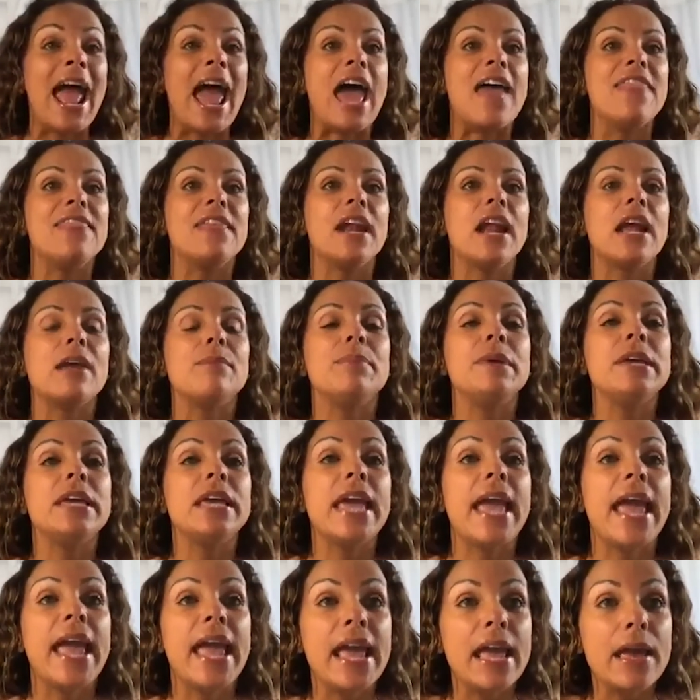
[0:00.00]
And then I
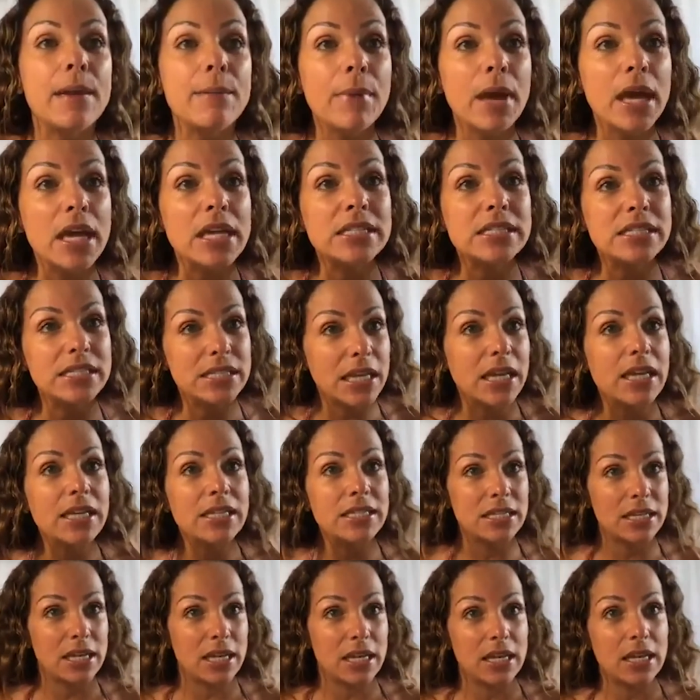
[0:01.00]
became
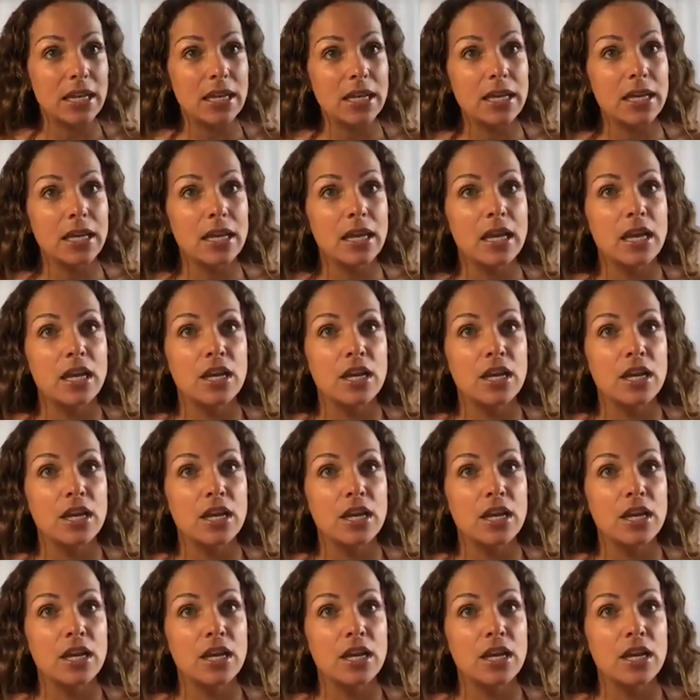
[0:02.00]
addicted